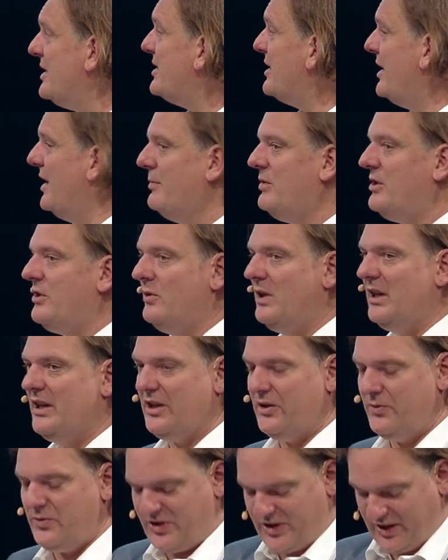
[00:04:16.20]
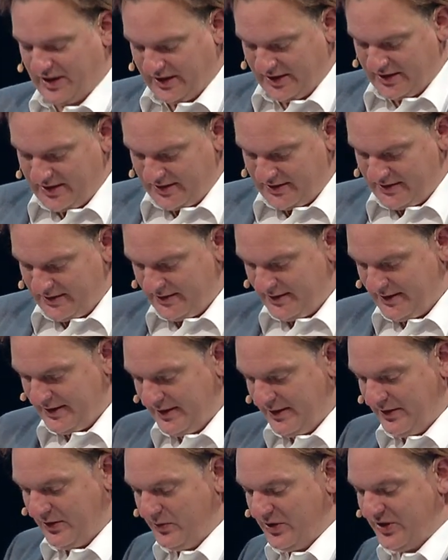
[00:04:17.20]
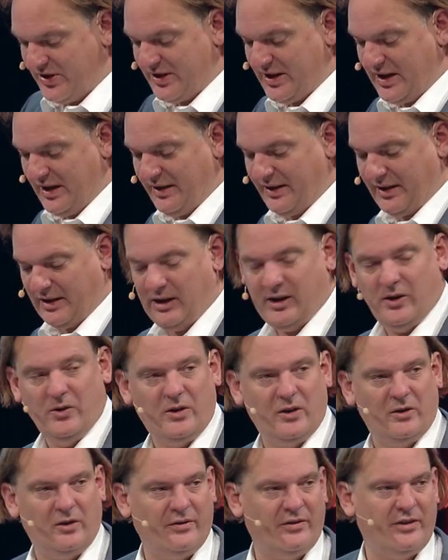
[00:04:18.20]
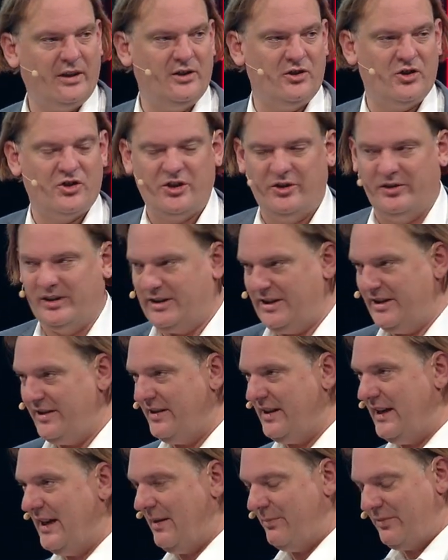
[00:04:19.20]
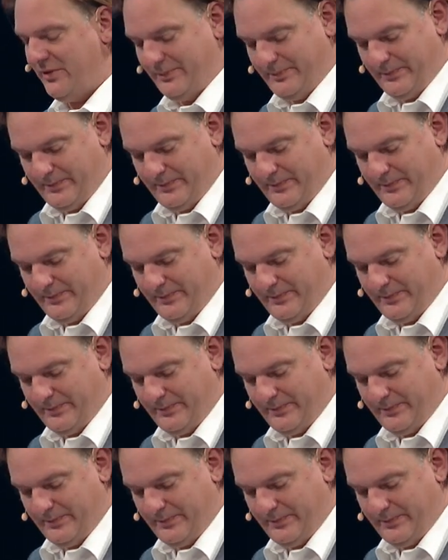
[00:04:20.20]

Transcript: time you are using it, you will see the logo of the insurer in the app.